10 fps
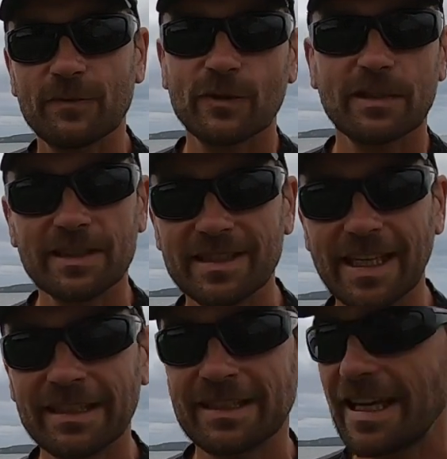for a
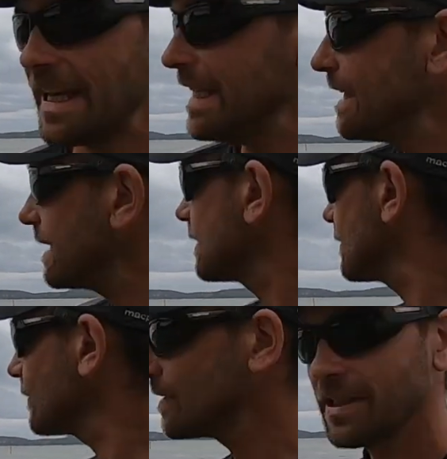second day here
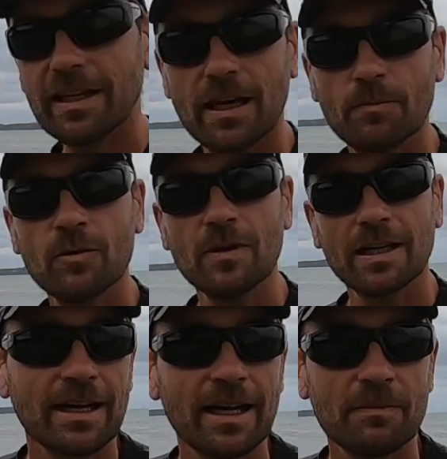to Te
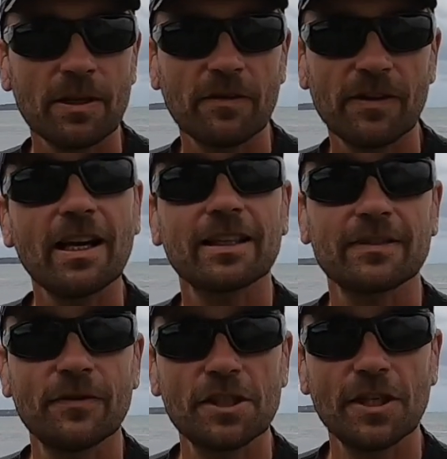Hapua. I had a bit of luck
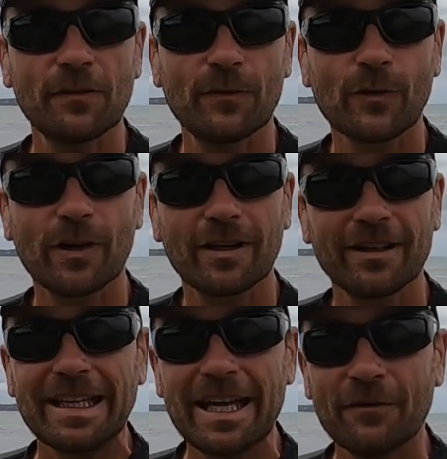fishing
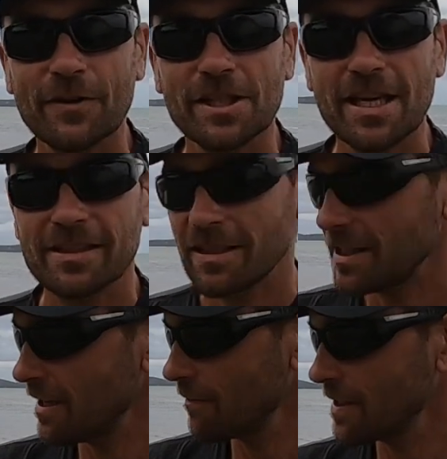for kingfish
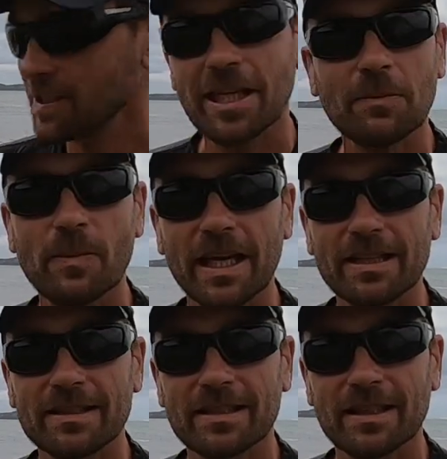yesterday with stick
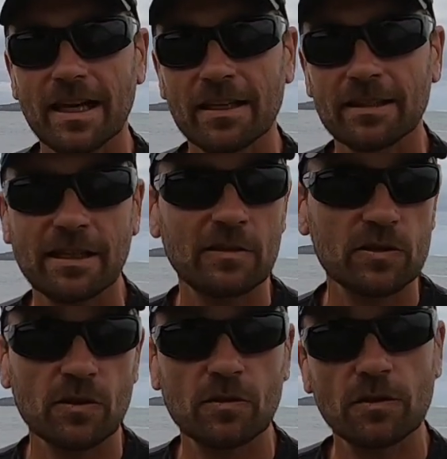baits, and I
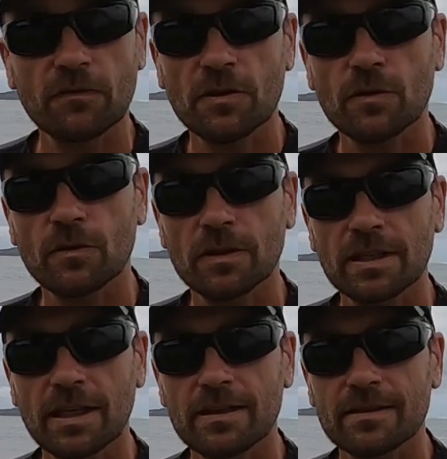also caught a few
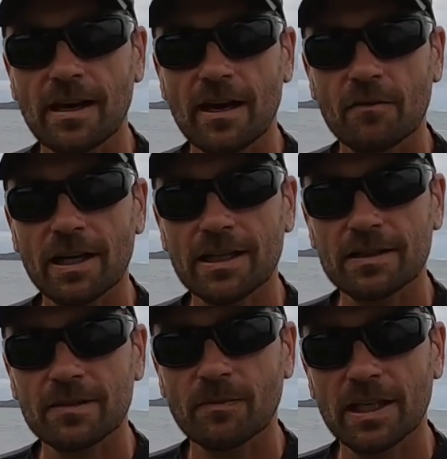nice kawai,
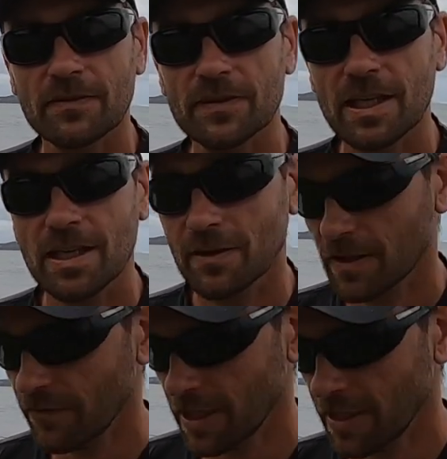as you might have seen on
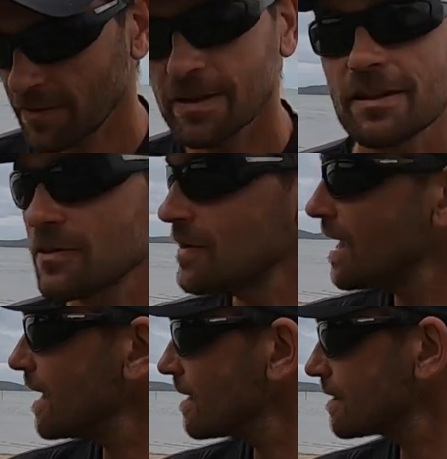the video.
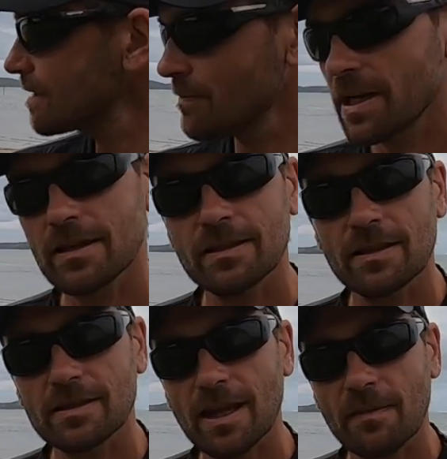Today is about the
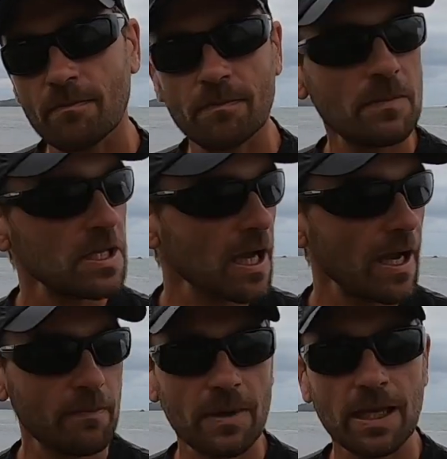same
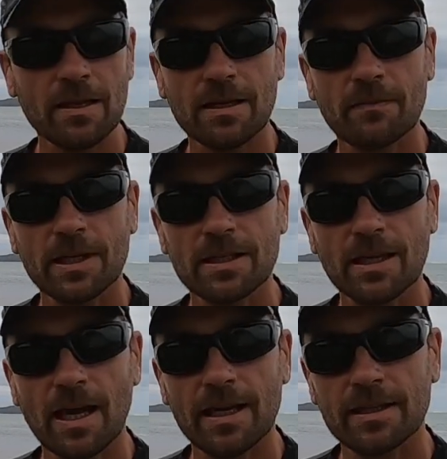time, incoming
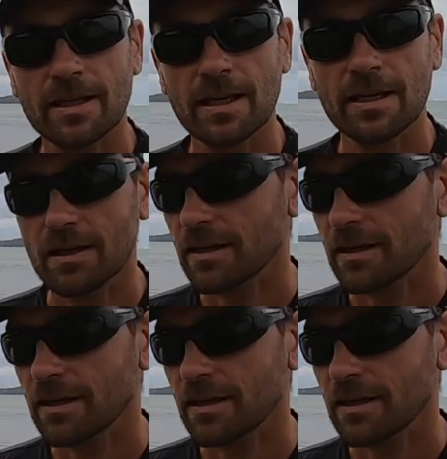tide, and